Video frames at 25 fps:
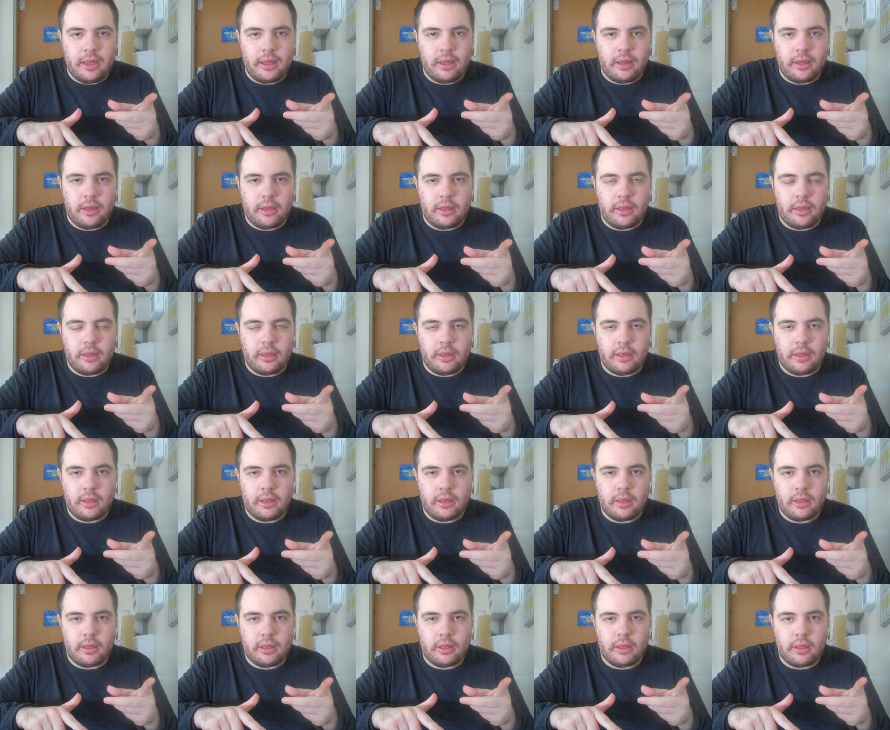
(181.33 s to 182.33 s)

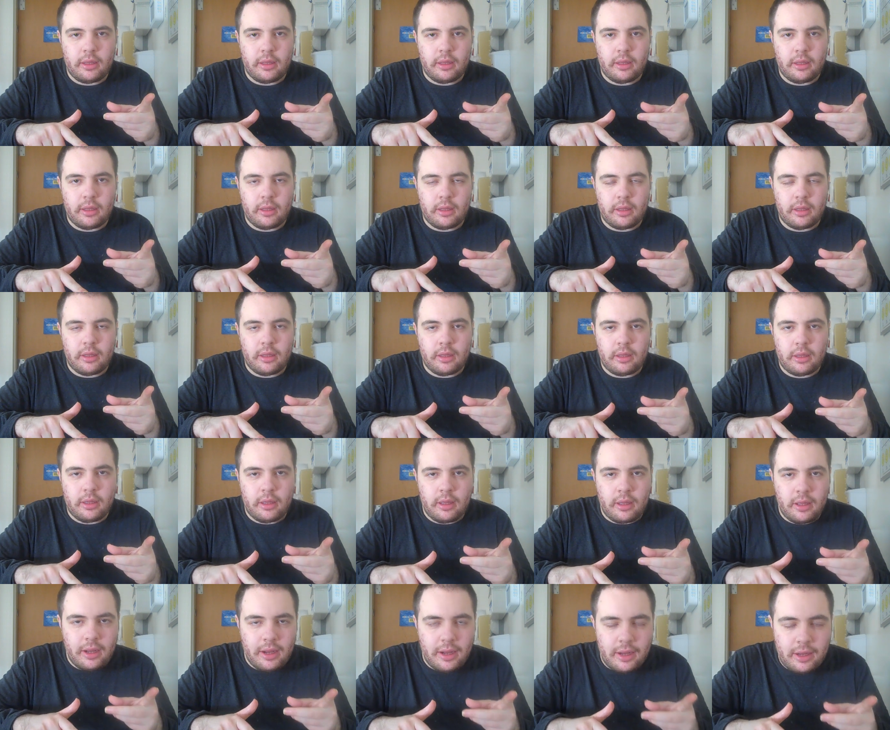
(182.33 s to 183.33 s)

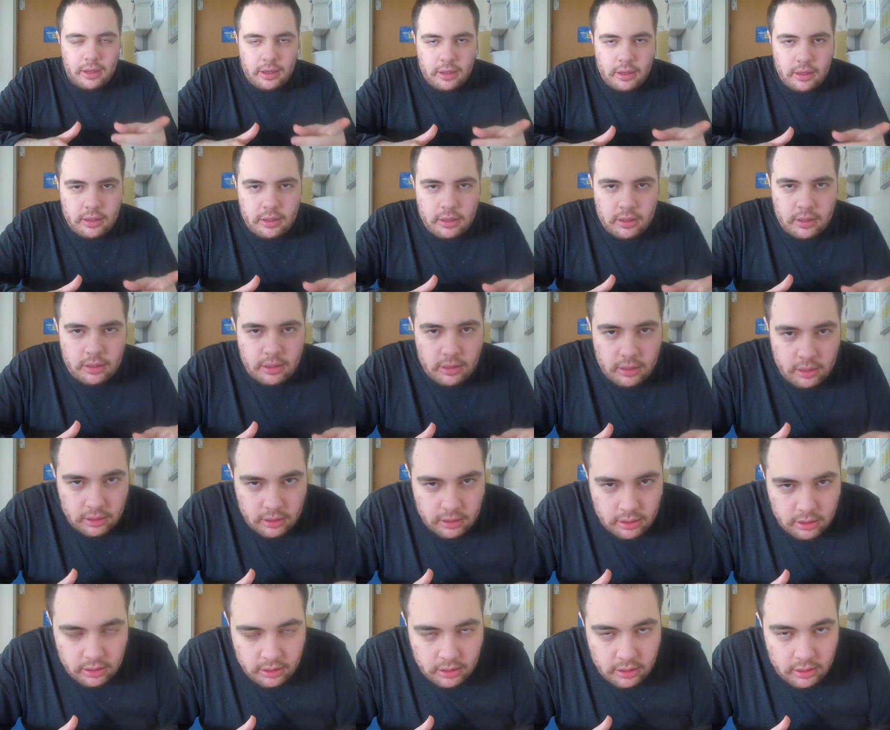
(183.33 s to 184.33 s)

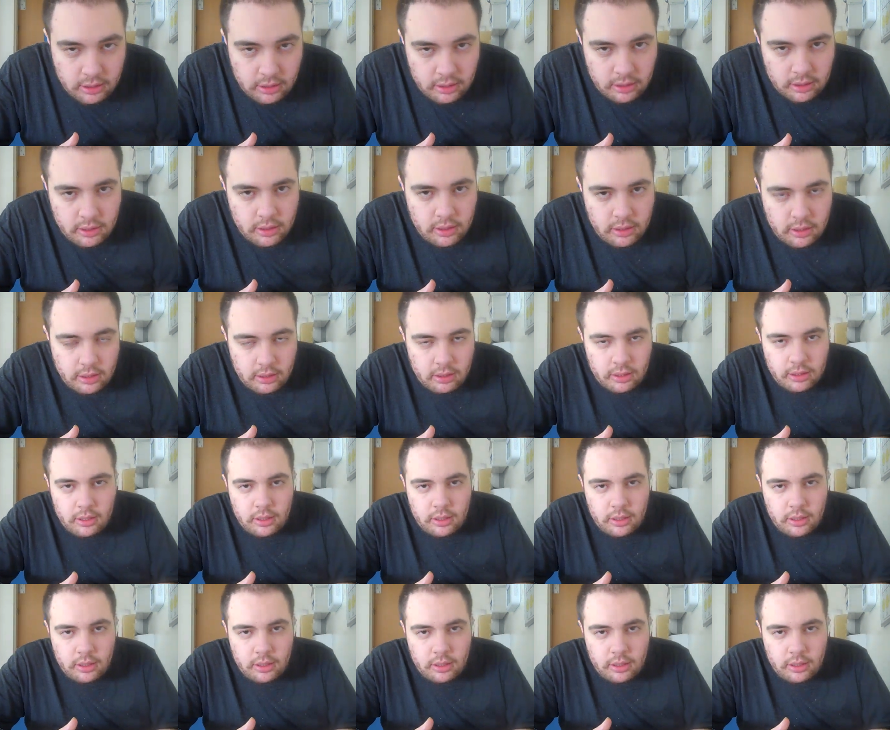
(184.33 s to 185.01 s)
No one is speaking in this clip.